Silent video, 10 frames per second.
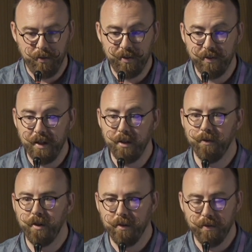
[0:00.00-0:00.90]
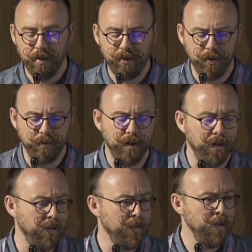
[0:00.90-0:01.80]
state of the rest of
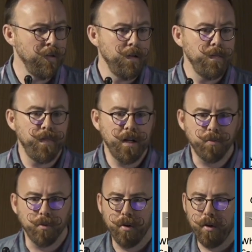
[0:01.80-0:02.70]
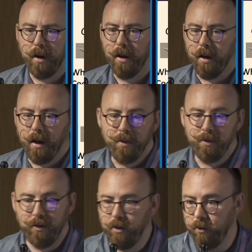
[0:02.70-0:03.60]
the network, and
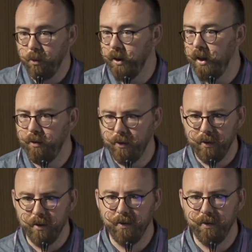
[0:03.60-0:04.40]
this is what gives the